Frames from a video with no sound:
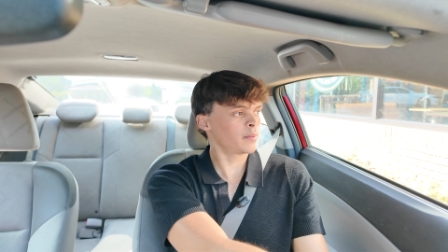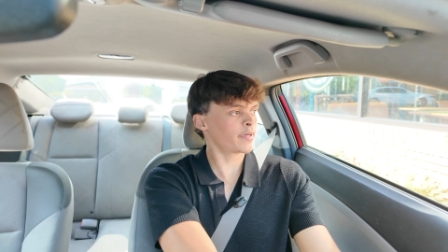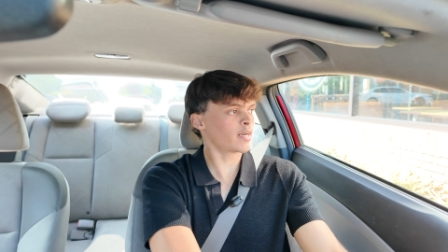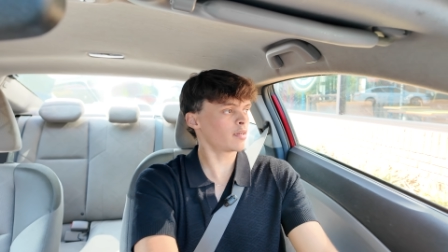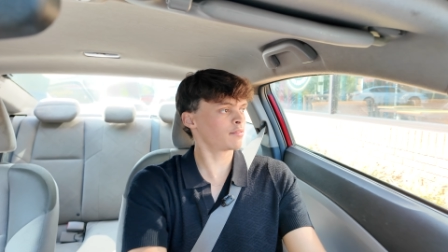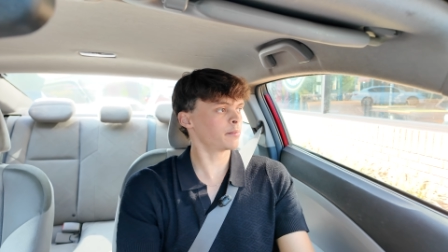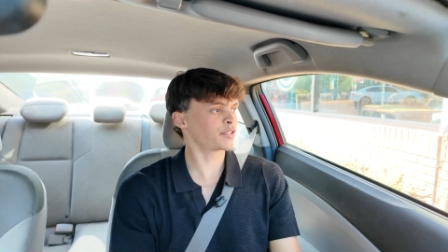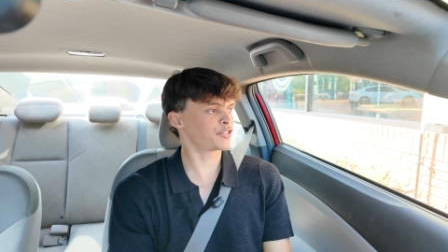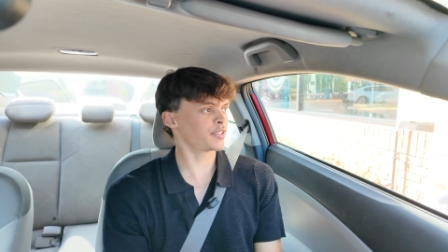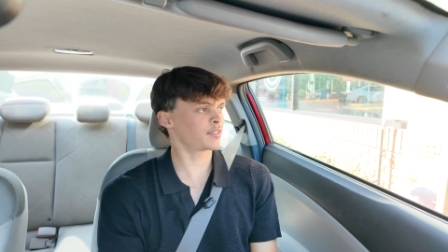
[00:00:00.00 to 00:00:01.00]
they better have a
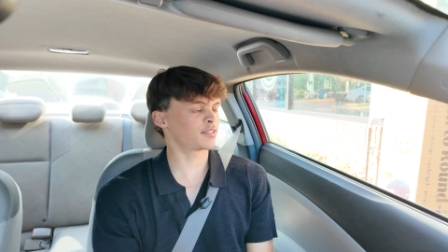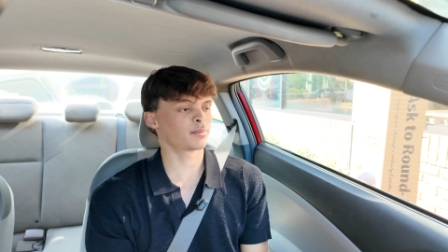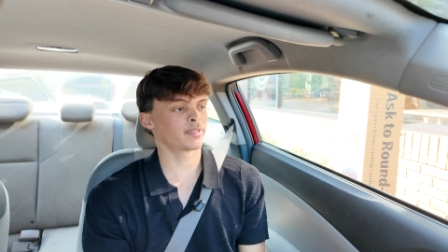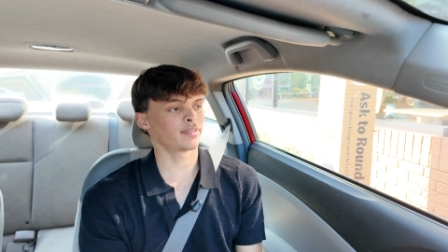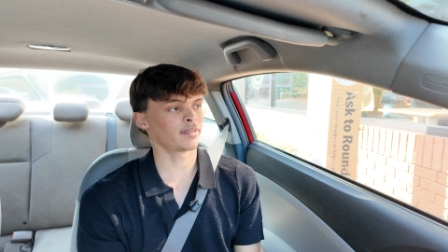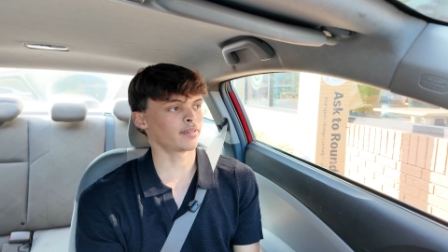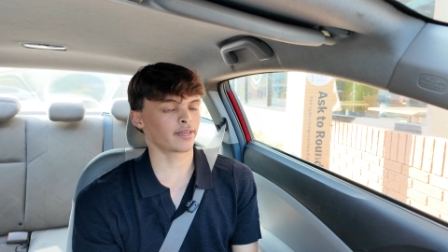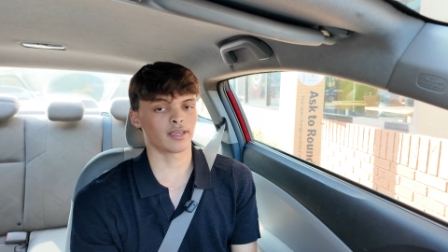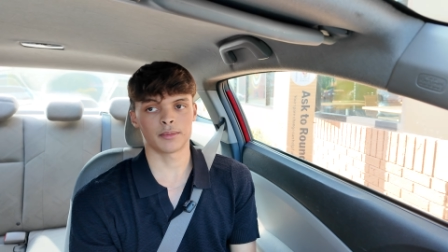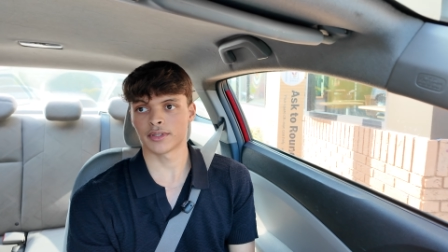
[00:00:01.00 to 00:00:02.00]
milkshake. Swear to God,
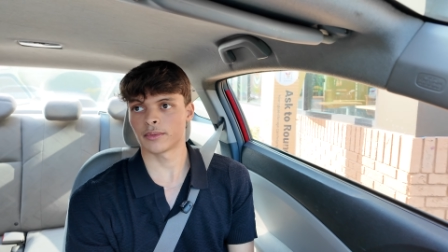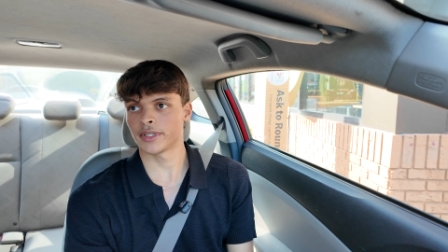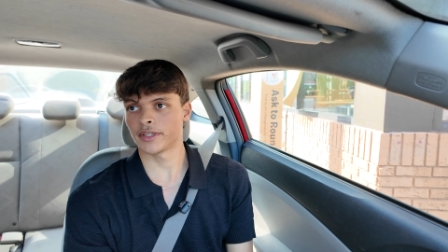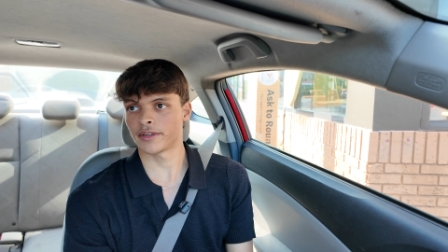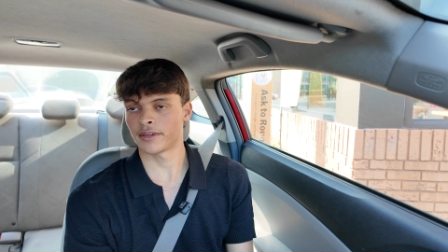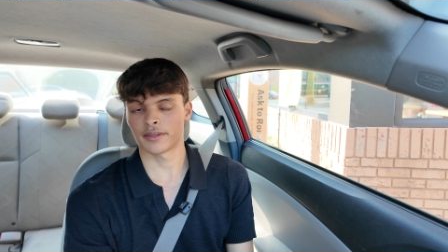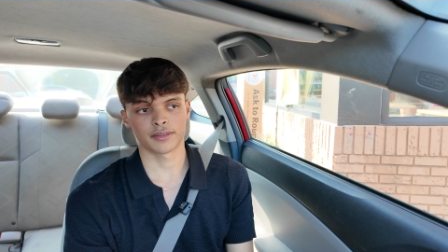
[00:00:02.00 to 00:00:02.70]
I came all the way here.